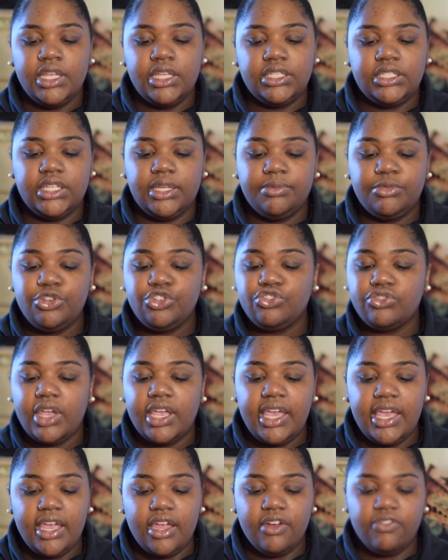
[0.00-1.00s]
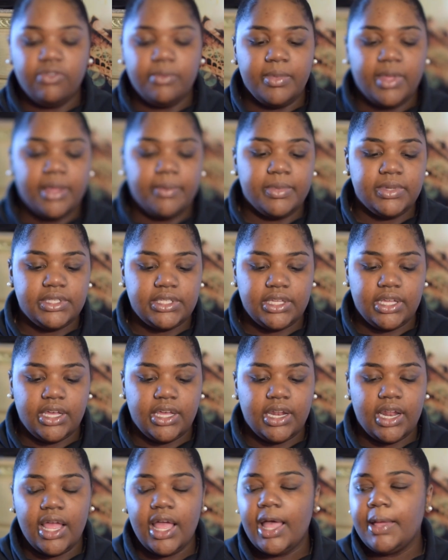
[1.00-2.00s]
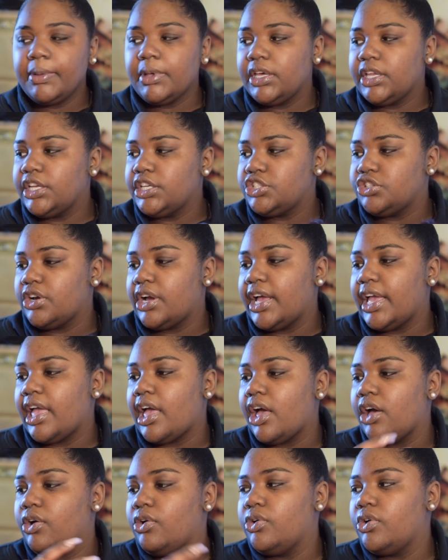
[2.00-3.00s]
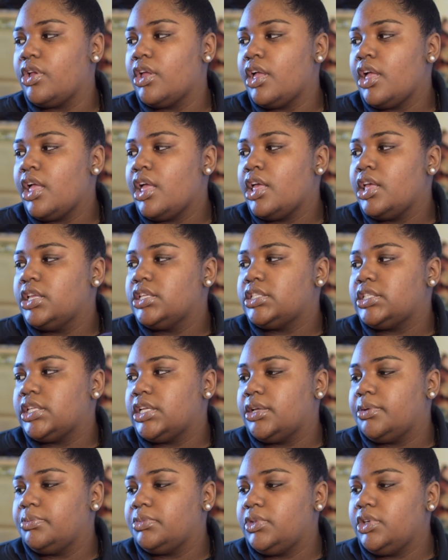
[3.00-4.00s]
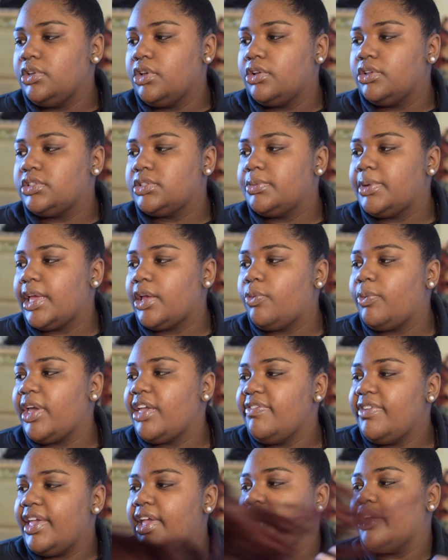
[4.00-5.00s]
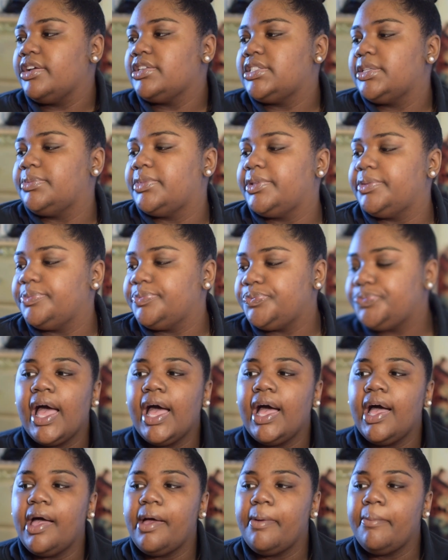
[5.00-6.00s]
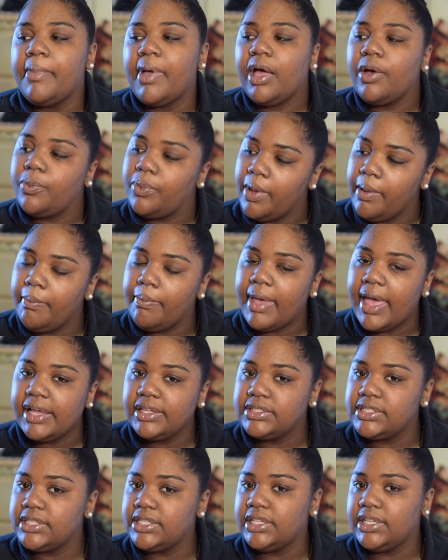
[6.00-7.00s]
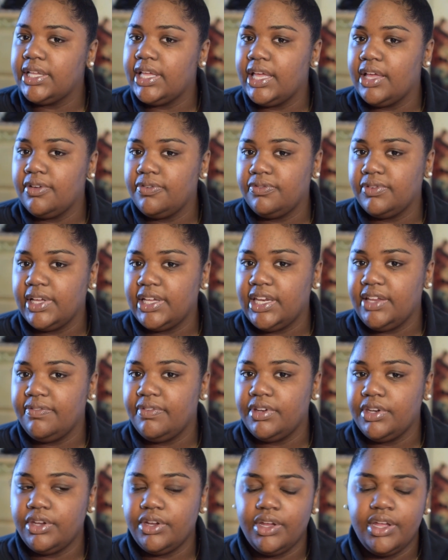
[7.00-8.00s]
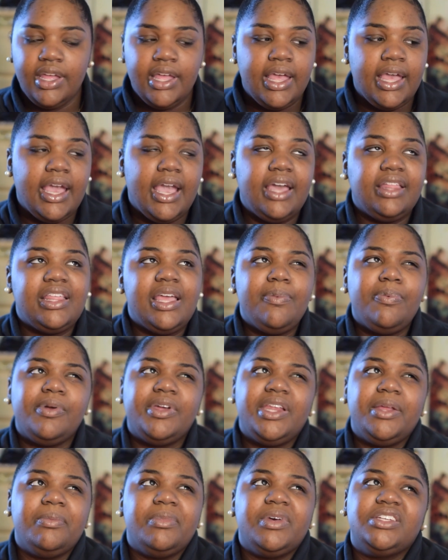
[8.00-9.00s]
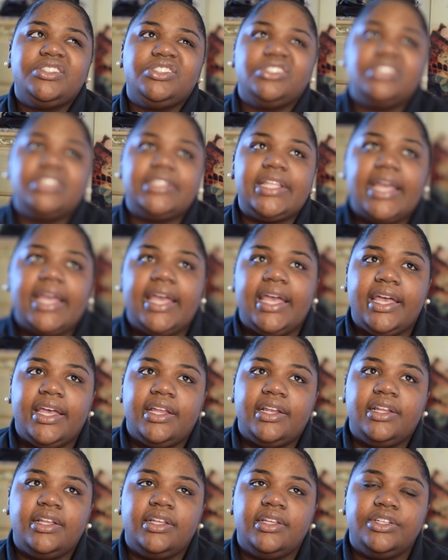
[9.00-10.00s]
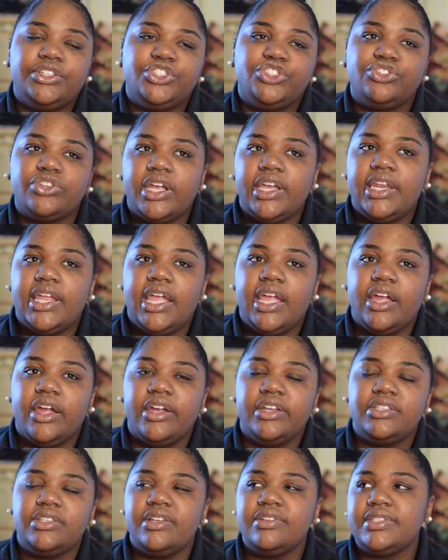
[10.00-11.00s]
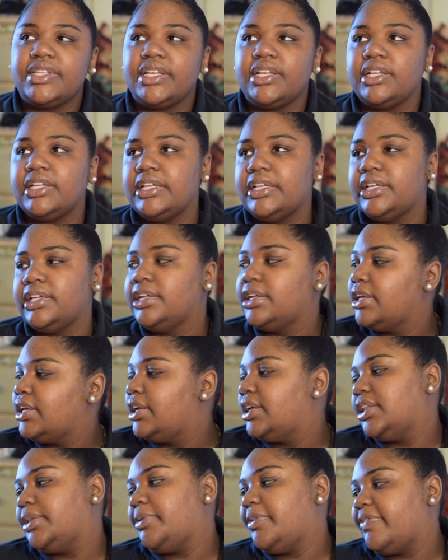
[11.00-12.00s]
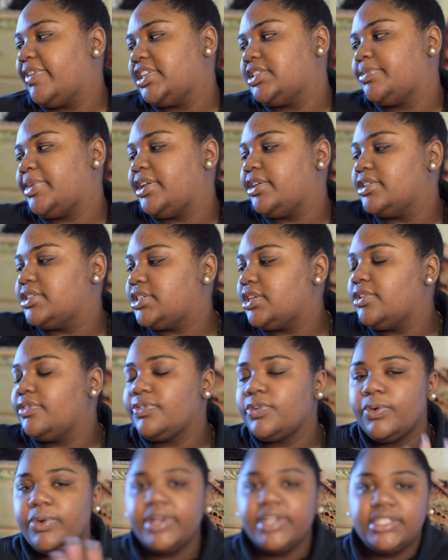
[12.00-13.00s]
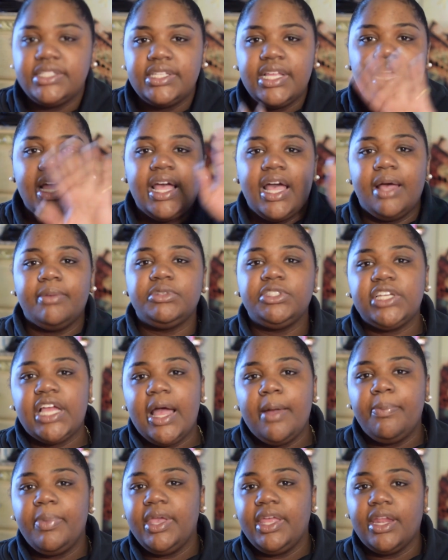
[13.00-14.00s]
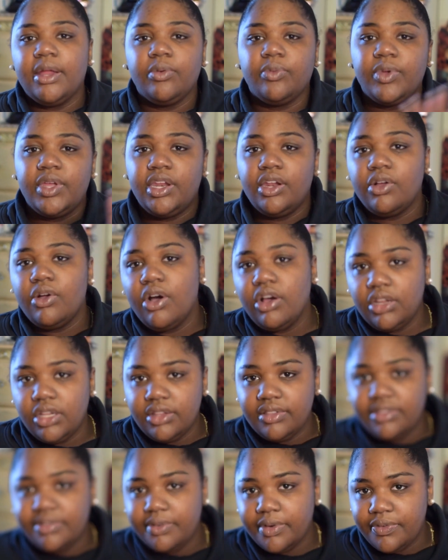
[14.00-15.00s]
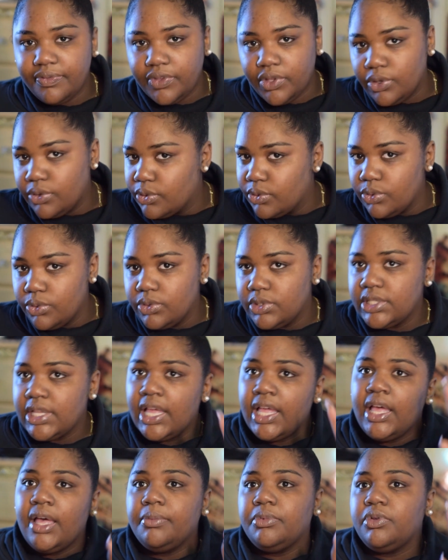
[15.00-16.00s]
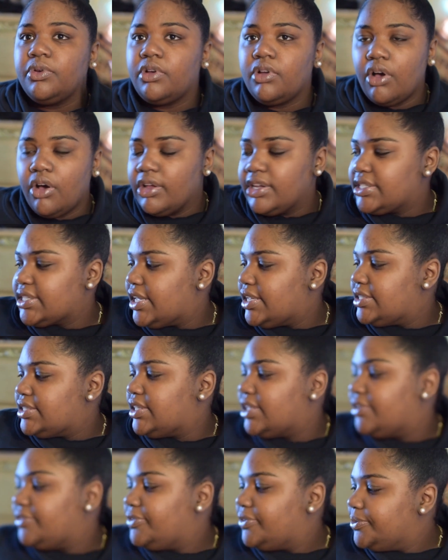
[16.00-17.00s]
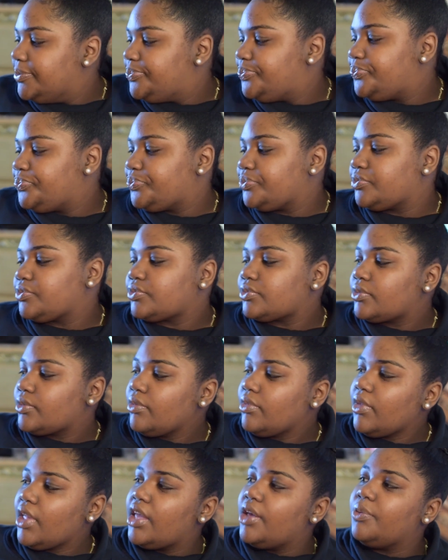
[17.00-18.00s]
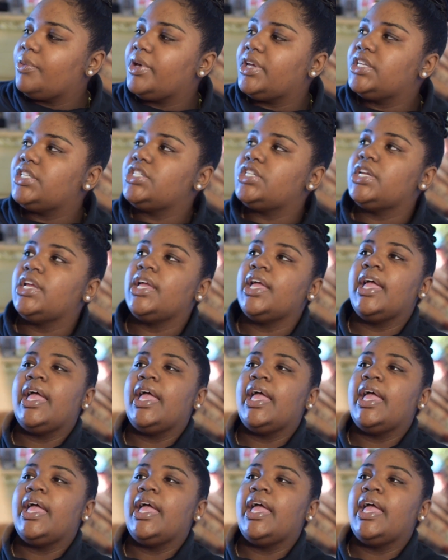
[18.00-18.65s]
some straight hair from Amazon, I'm gonna try out some, you know, some like wavy hair or something. I went back to the FLady vendor, and they pretty much just had straight hair. So I was like, let me find somebody else. So of course I'm shopping, I'm reading all of the reviews, doing all this kind of stuff, in which